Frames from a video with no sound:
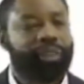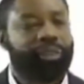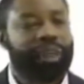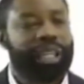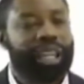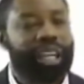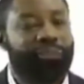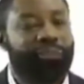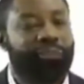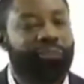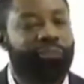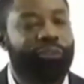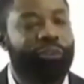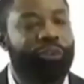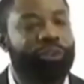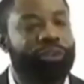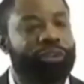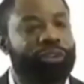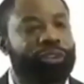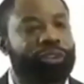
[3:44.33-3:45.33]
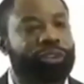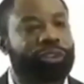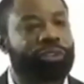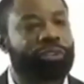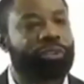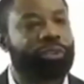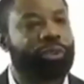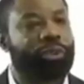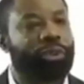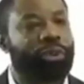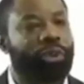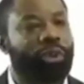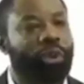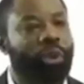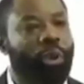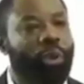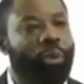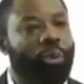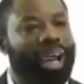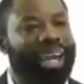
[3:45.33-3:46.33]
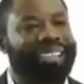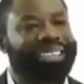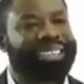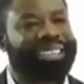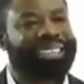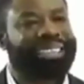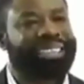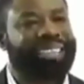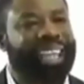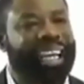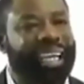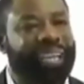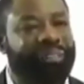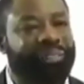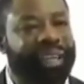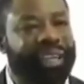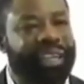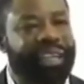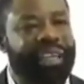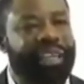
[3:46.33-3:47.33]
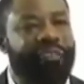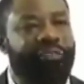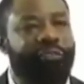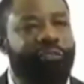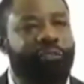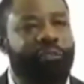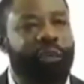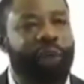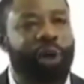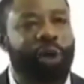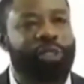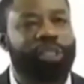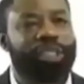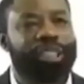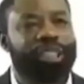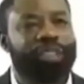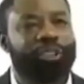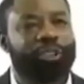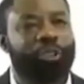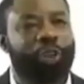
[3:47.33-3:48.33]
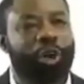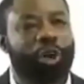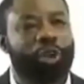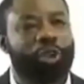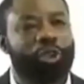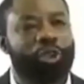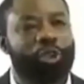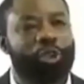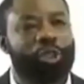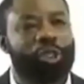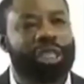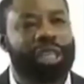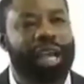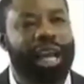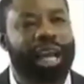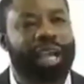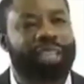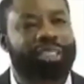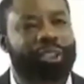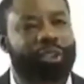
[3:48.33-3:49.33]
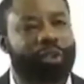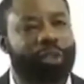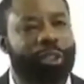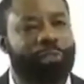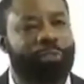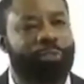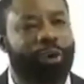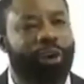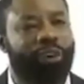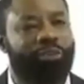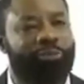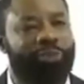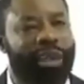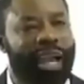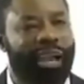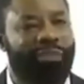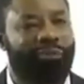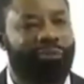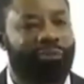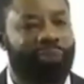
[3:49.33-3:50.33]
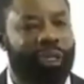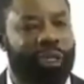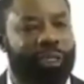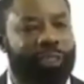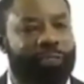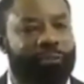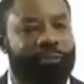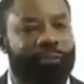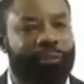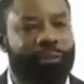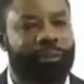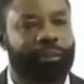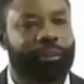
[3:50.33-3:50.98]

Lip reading: The relief foods were secretly flown into Uli airstrip of Biafra.